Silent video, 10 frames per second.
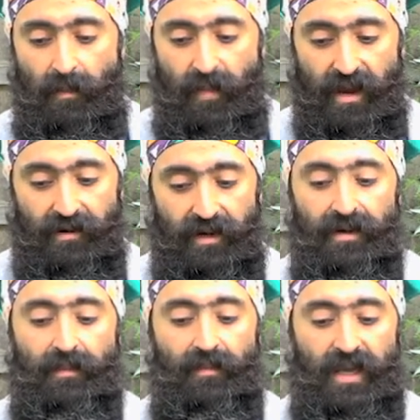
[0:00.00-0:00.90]

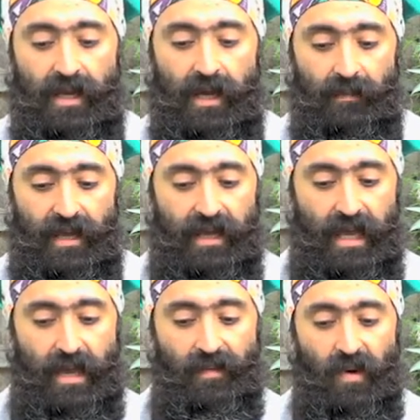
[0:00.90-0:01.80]
barrier bec became